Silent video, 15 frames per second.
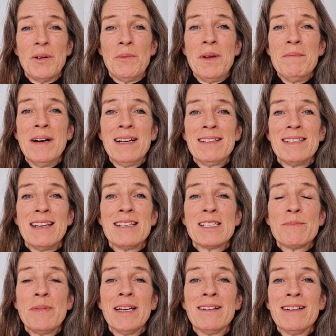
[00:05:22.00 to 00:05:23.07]
We might
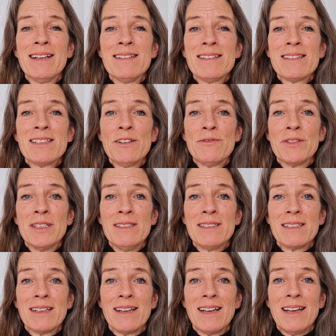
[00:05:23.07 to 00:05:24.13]
experience different
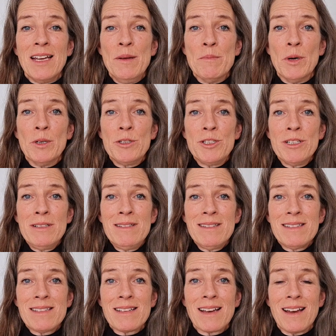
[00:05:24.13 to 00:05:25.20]

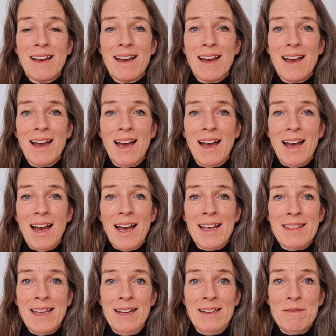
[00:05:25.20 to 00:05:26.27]
emotions
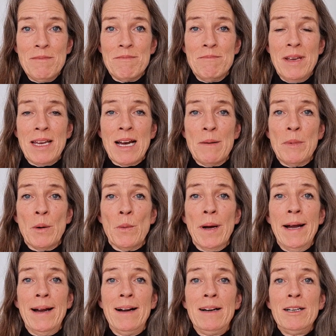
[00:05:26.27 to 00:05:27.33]
and then become
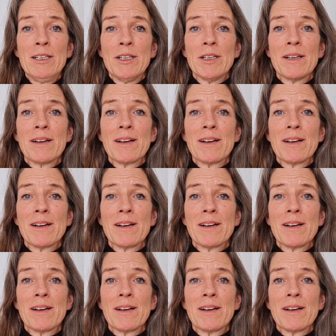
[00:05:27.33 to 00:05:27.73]
aware